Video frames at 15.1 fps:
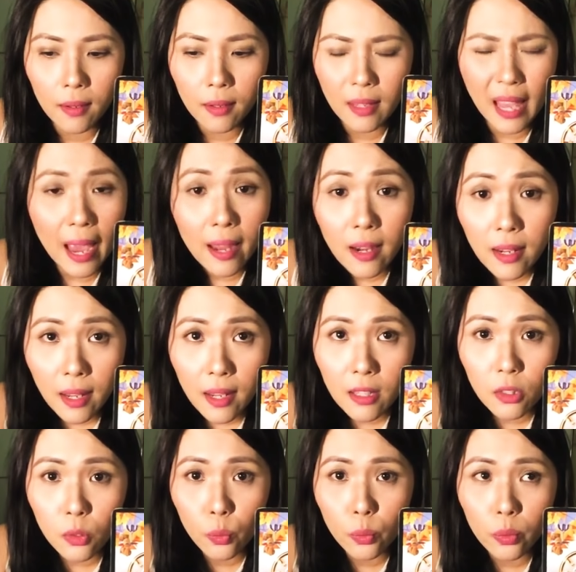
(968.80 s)

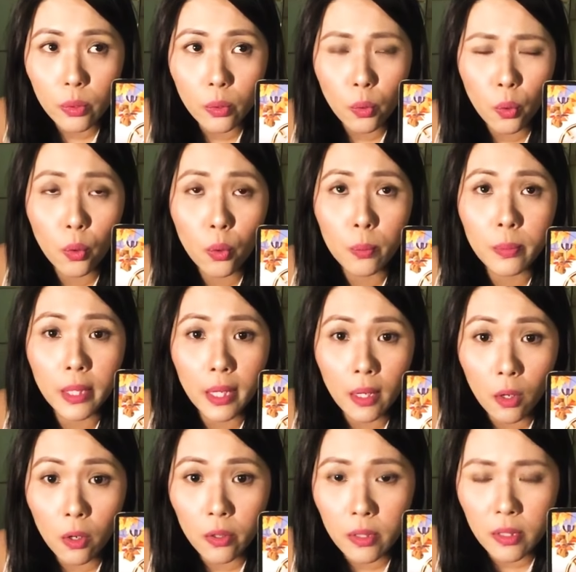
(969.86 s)
candidates whom they are
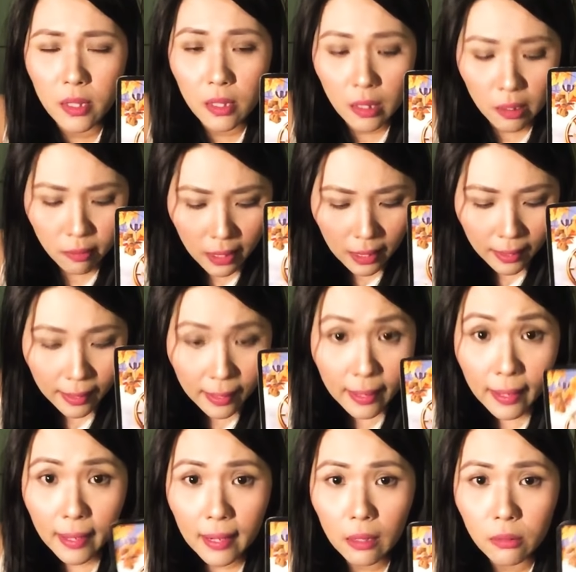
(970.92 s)
considering,
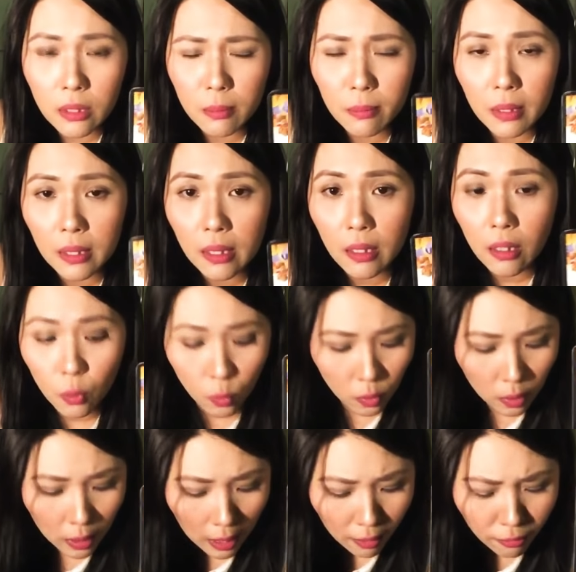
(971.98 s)
and ultimately you
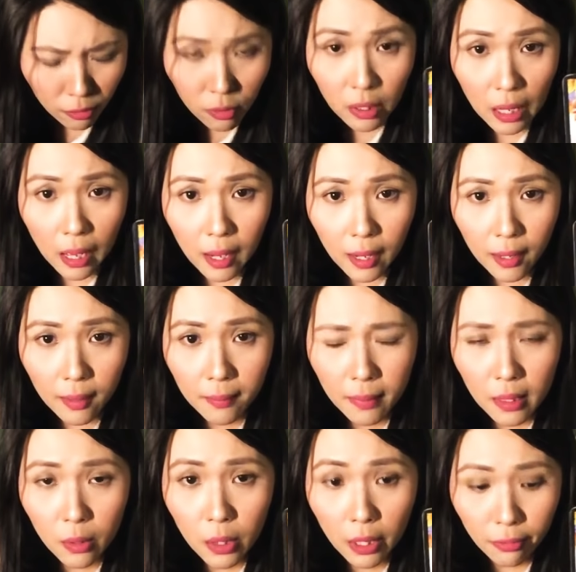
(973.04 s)
will have good luck.
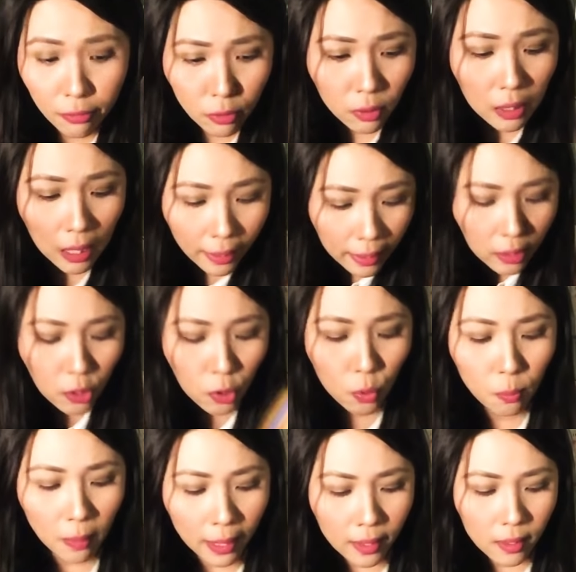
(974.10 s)
You have good luck and you
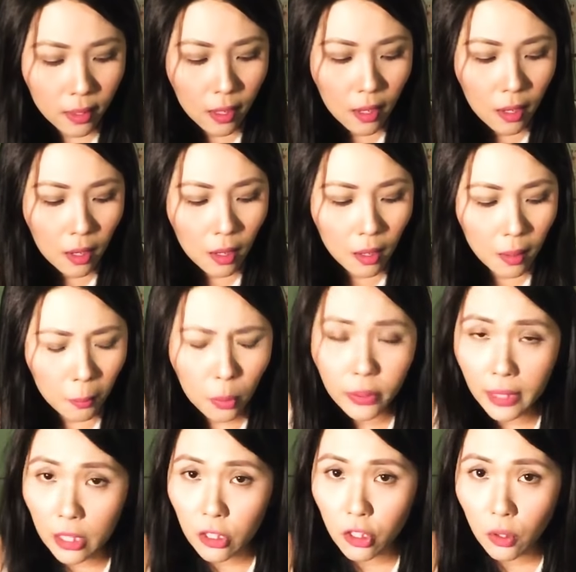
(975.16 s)
might
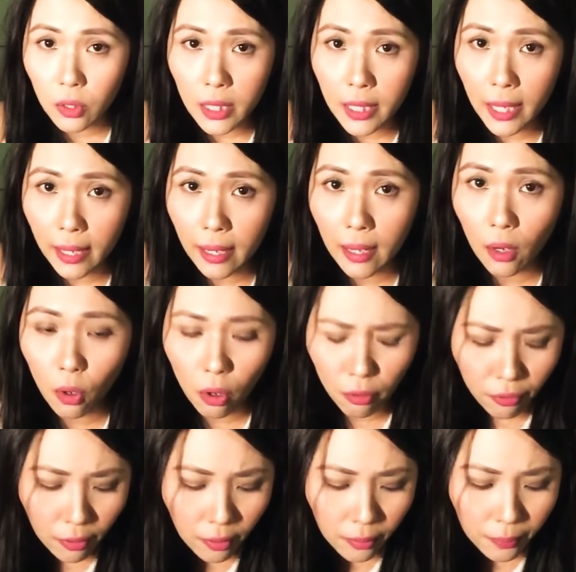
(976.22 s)
potentially get an
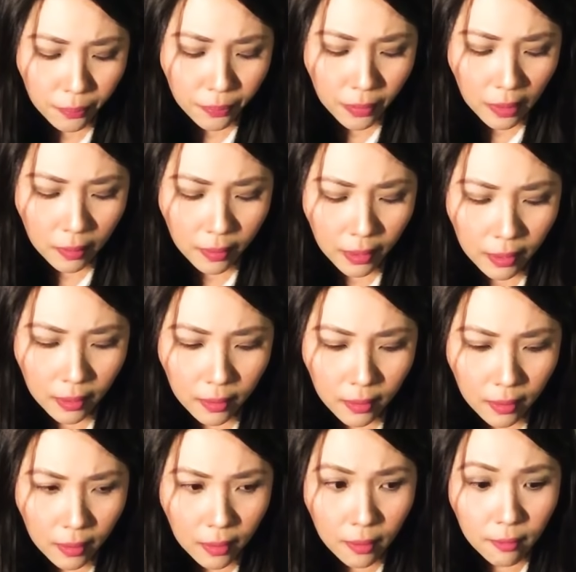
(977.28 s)
offer, okay,
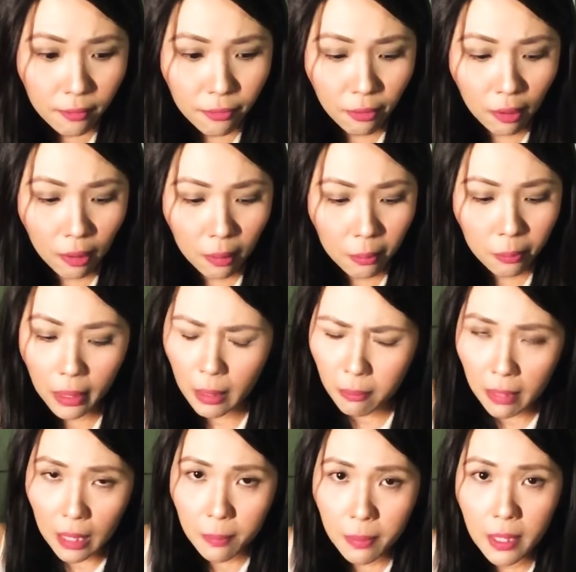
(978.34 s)
from
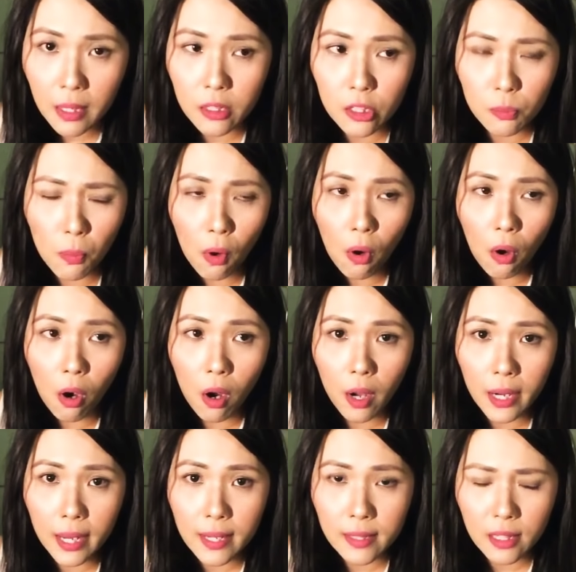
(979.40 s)
maybe a small
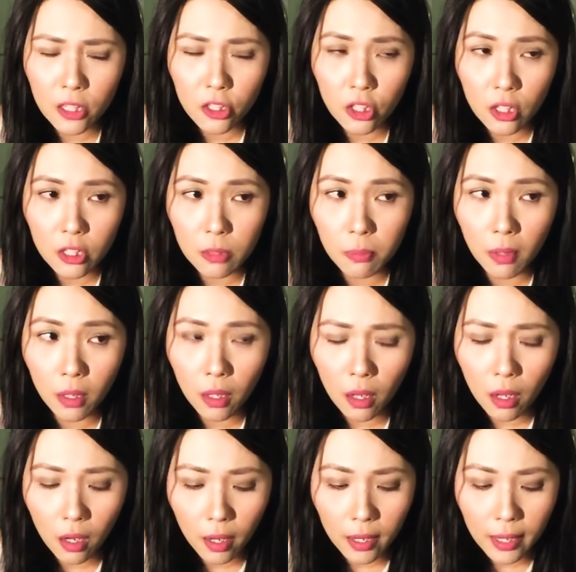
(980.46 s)
organization, a smaller
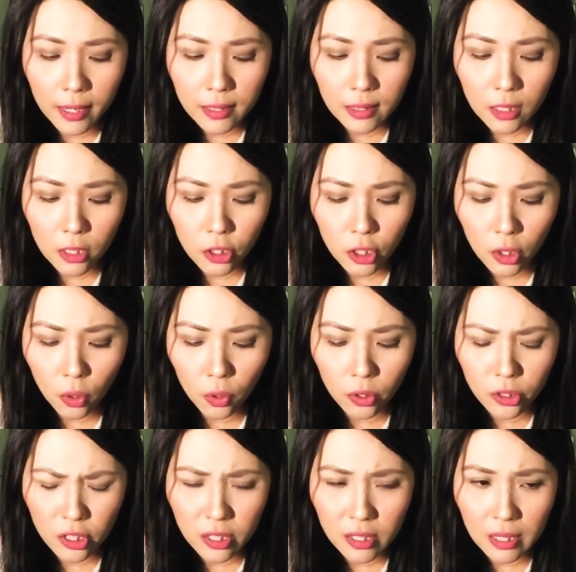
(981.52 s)
organization, or
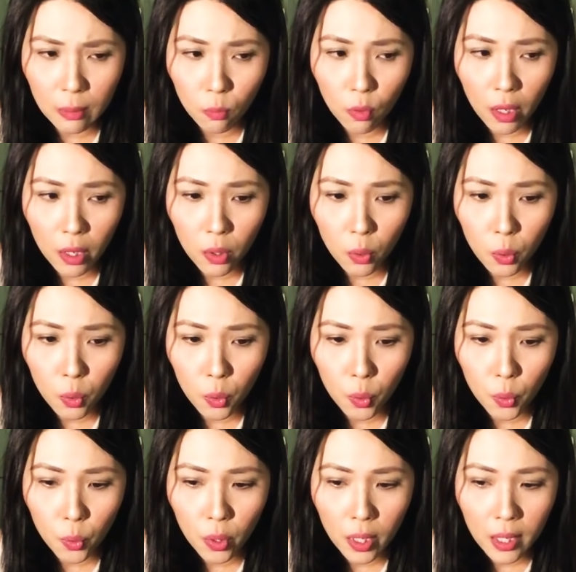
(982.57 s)
just someone
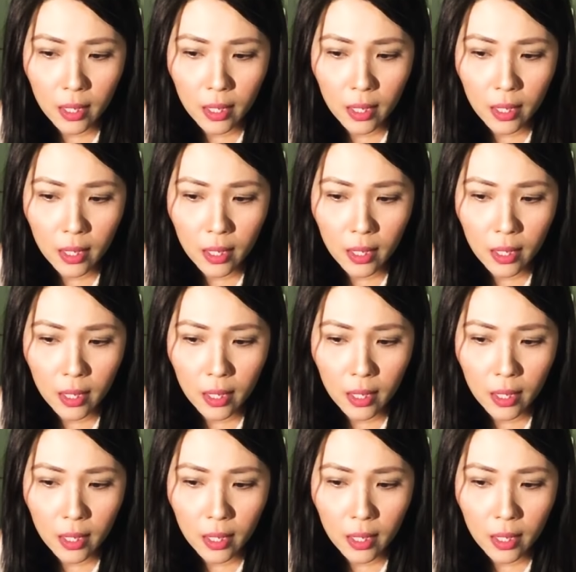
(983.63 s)
who